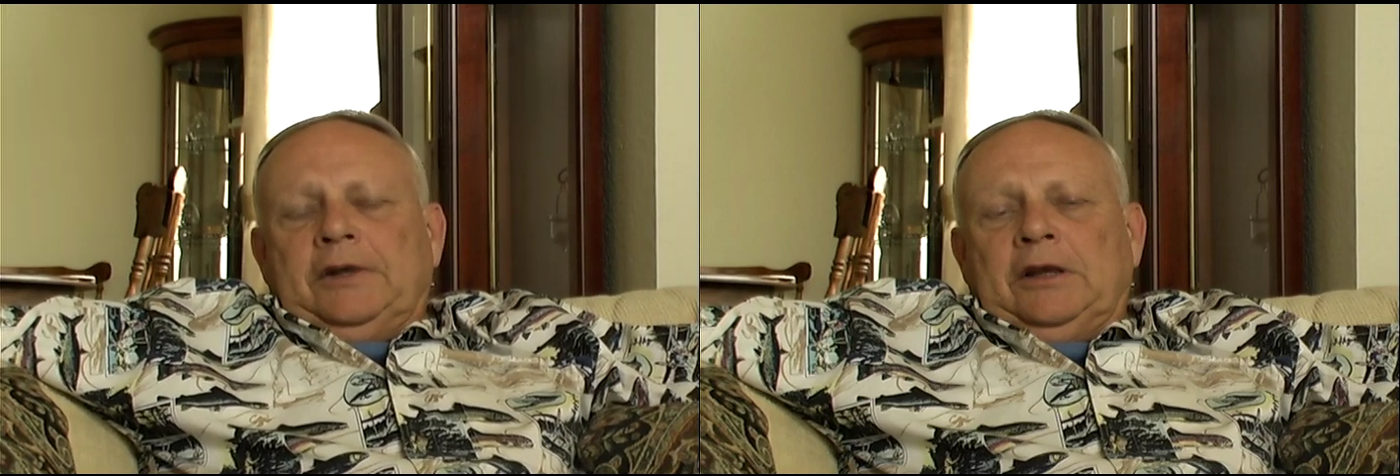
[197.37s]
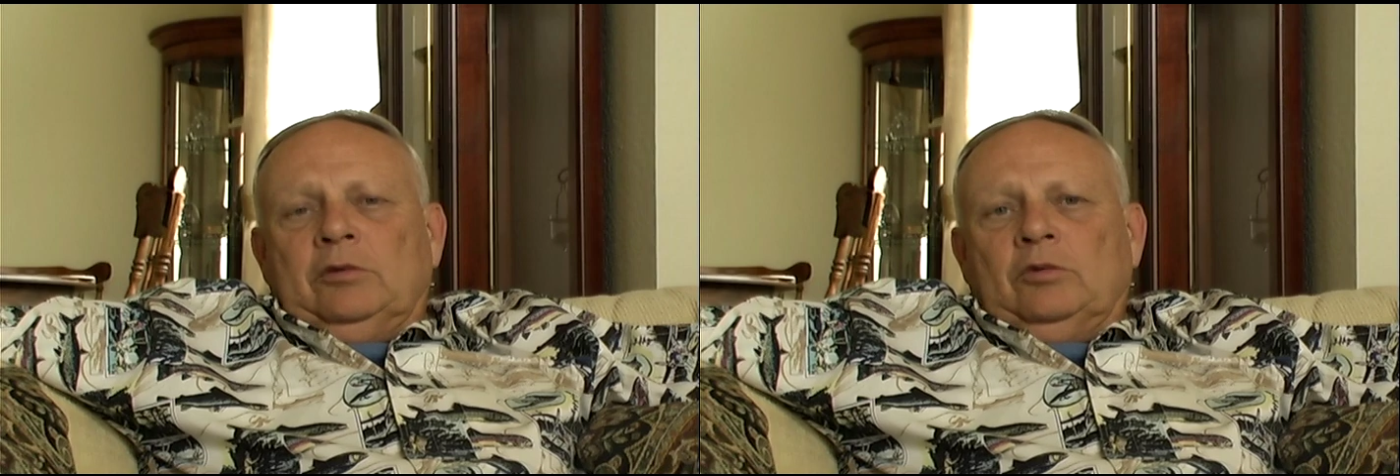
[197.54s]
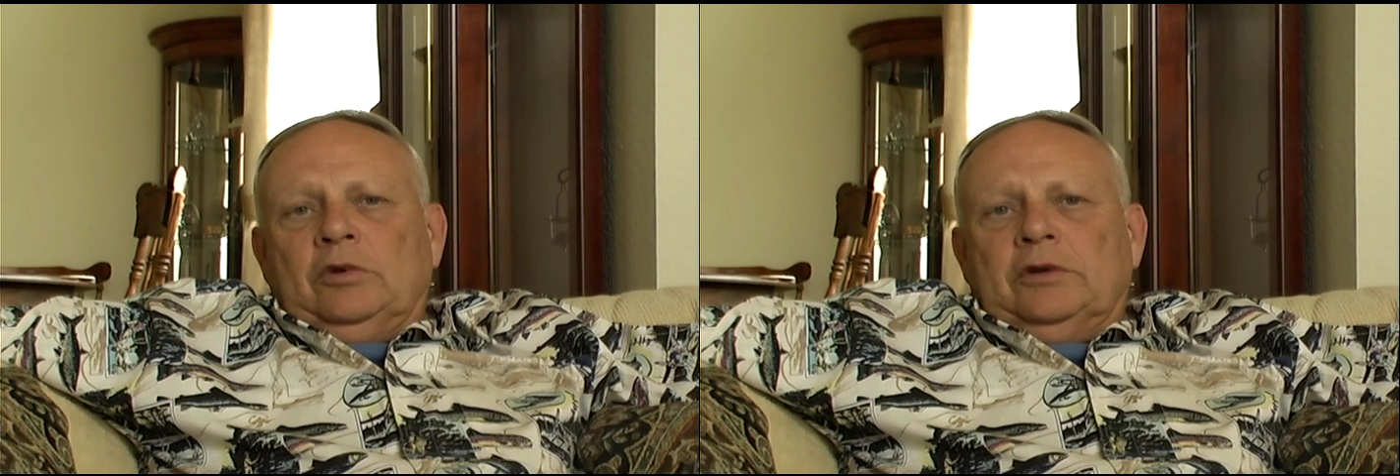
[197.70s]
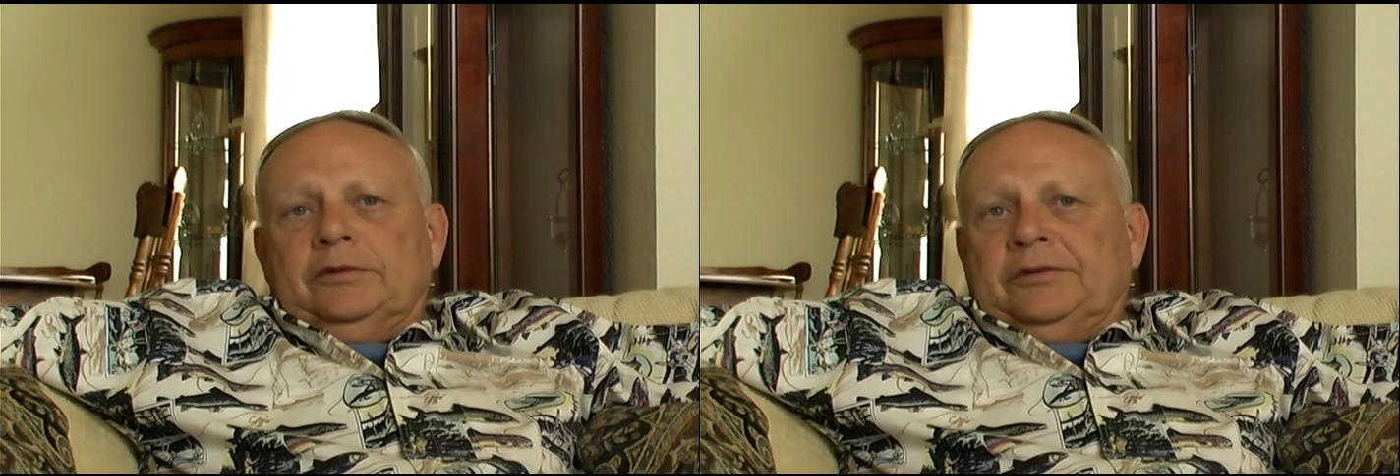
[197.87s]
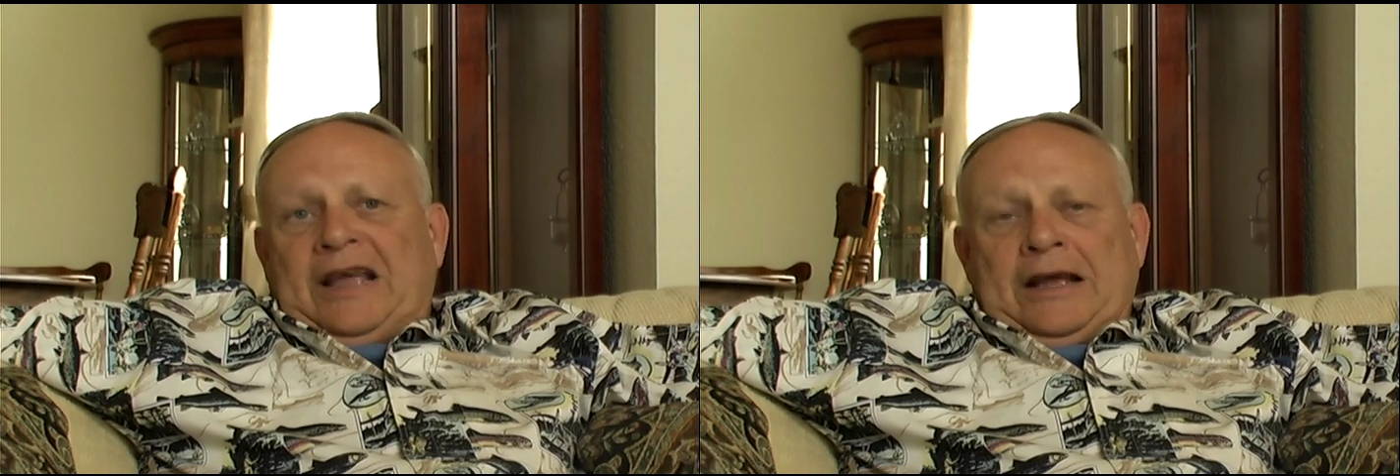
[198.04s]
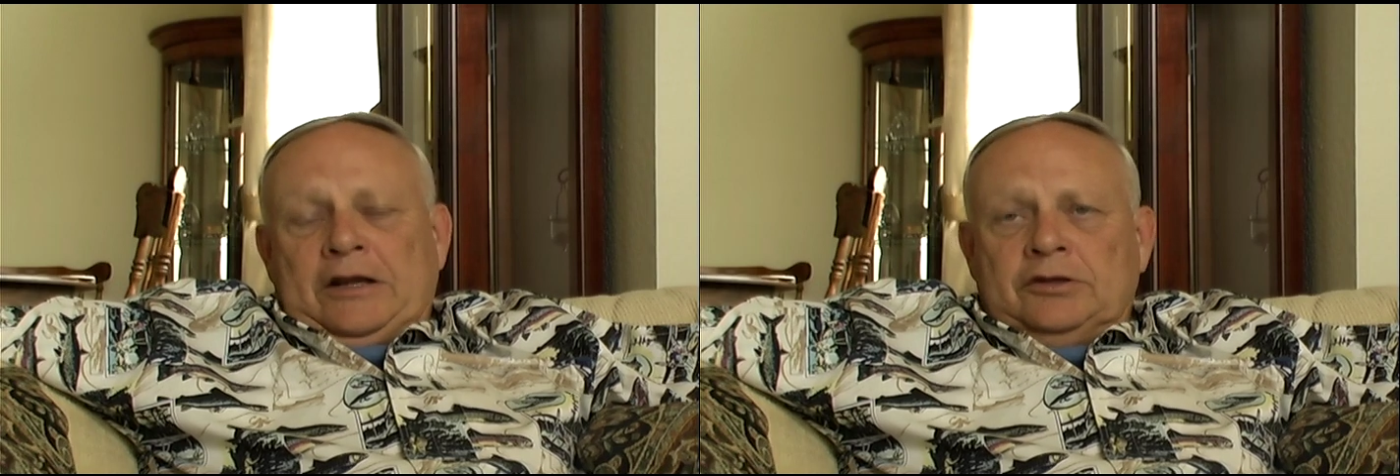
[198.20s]
it was
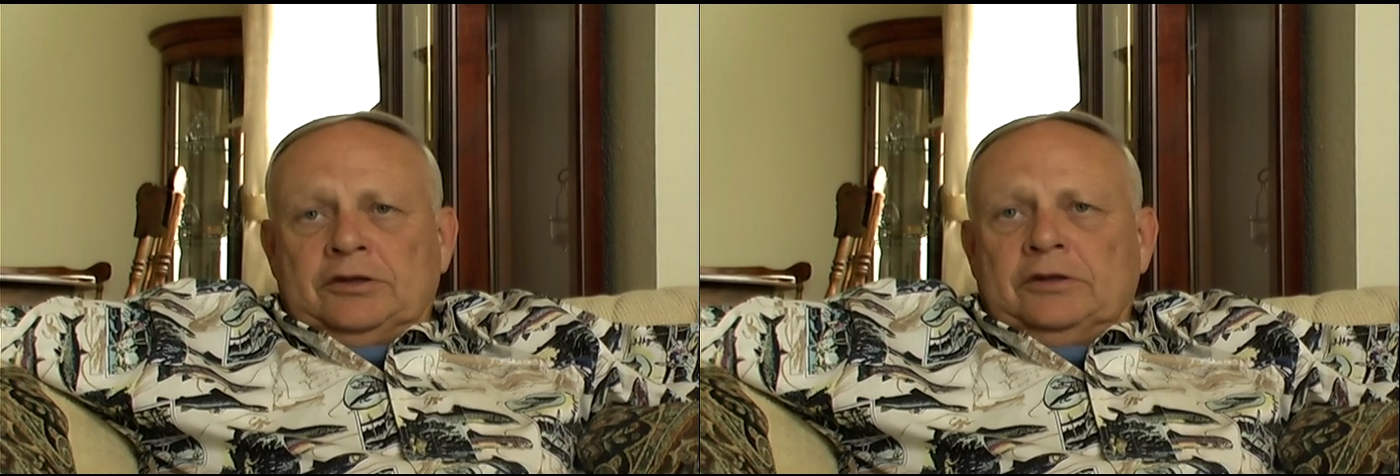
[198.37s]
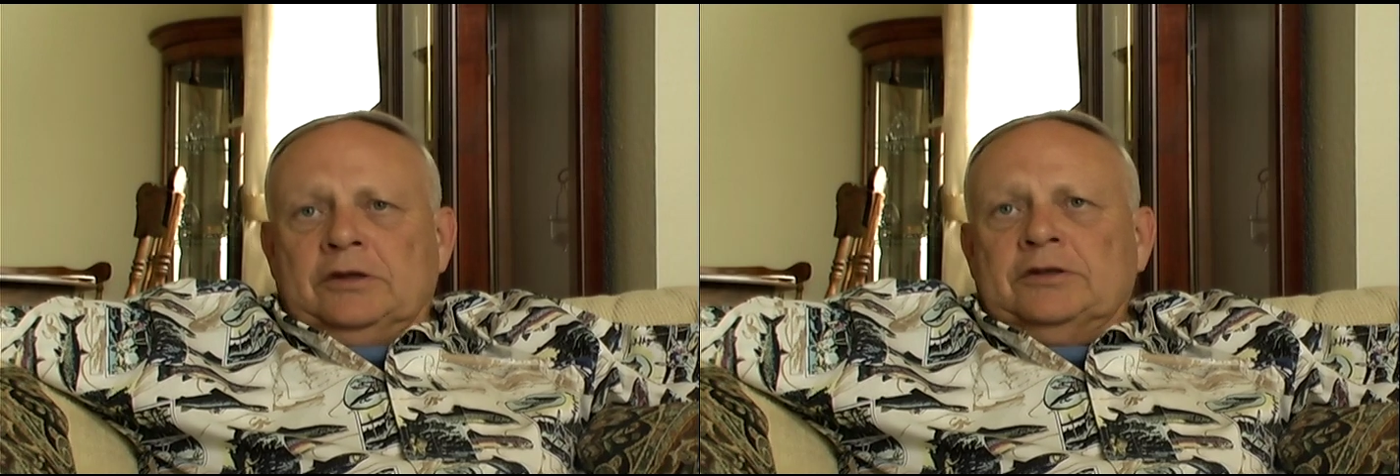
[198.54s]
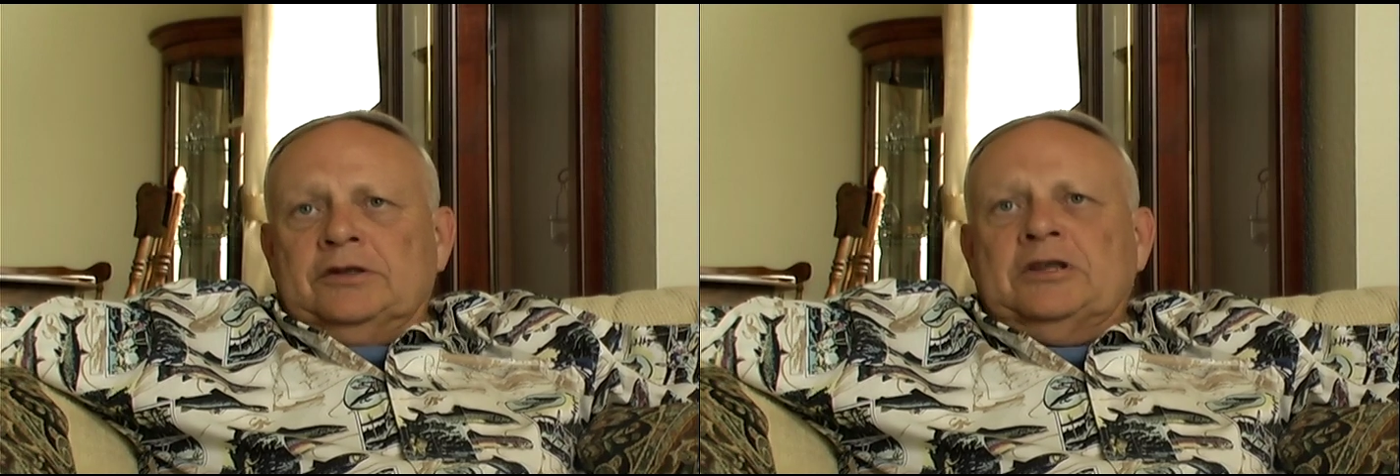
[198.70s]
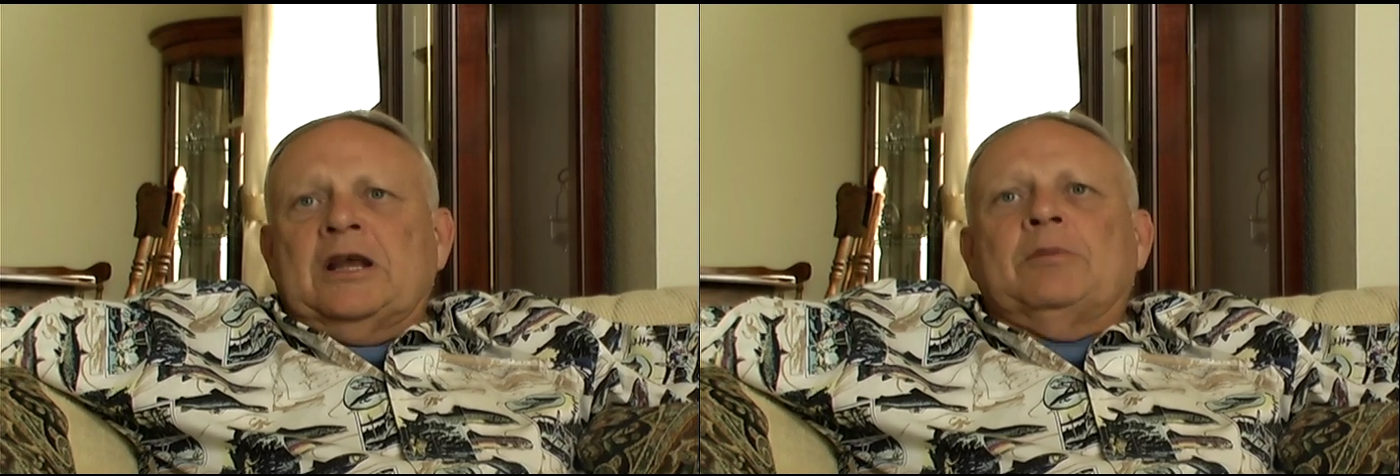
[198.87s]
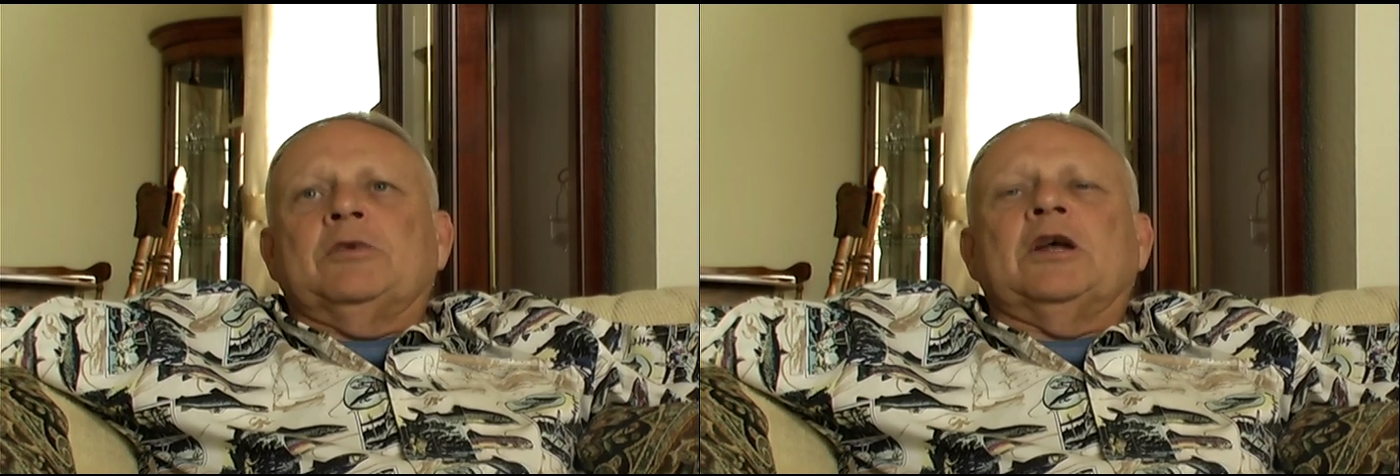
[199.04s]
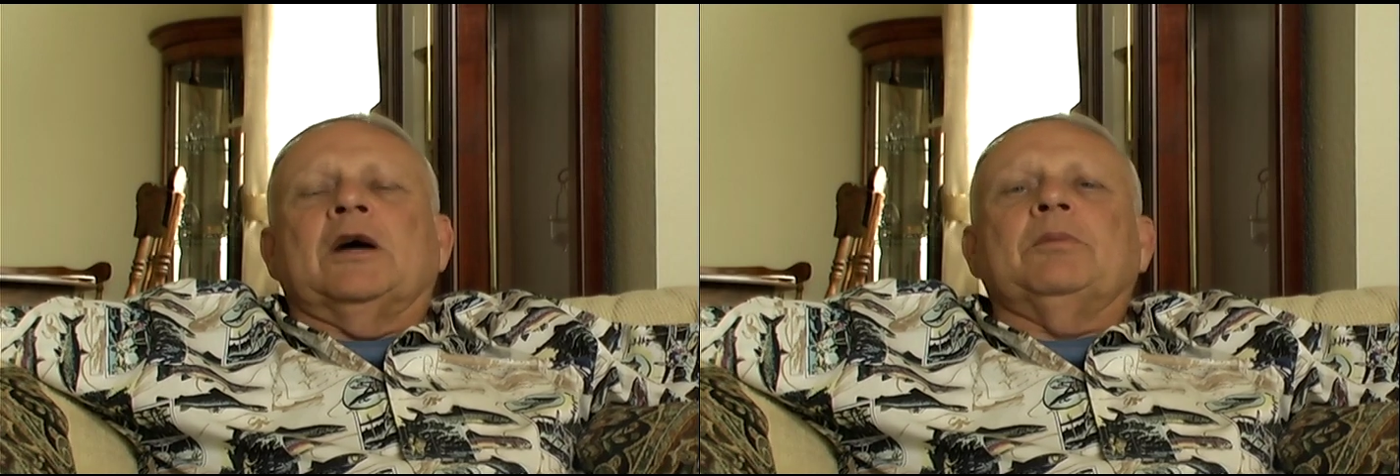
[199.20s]
Edison that
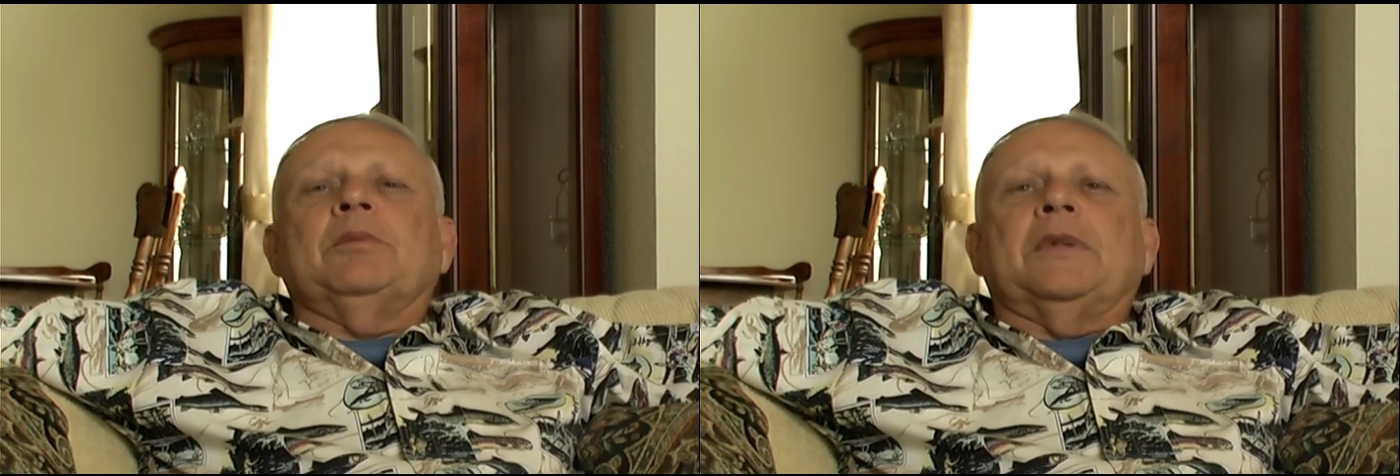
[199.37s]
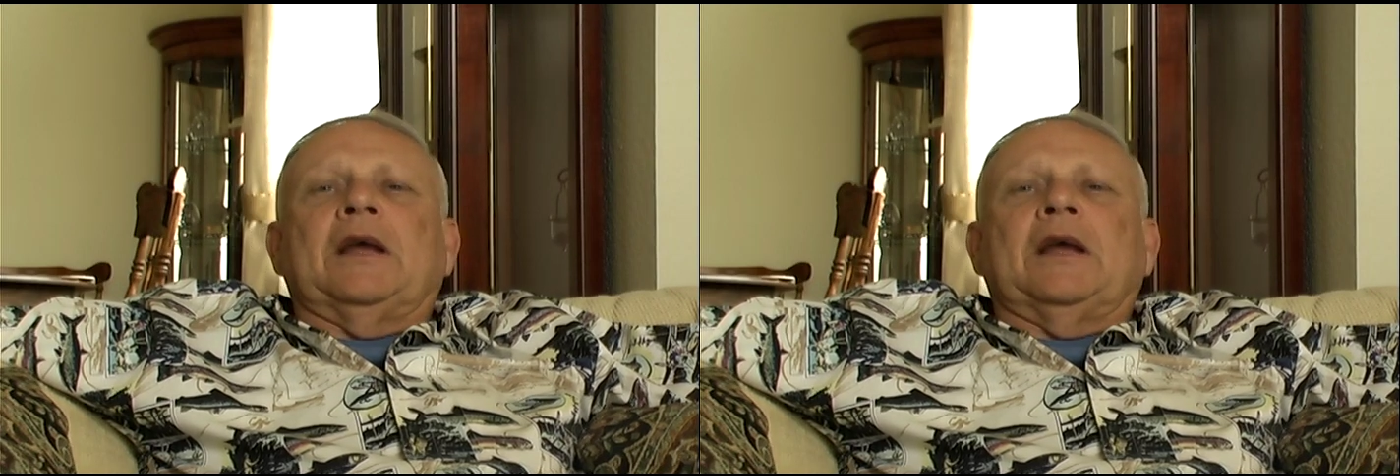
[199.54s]
stepped up